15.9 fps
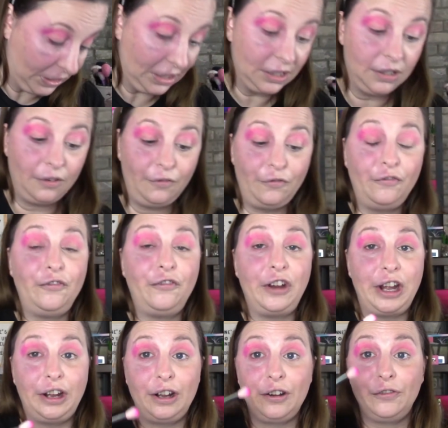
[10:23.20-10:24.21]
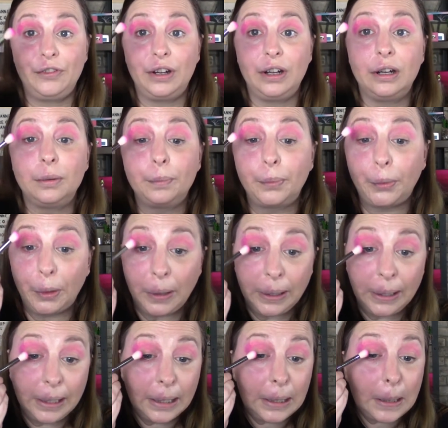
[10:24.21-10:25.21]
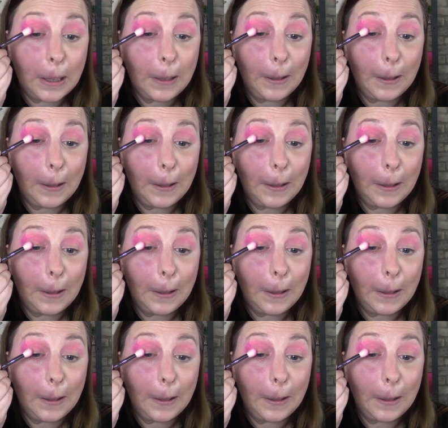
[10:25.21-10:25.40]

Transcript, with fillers: These are very, very bright.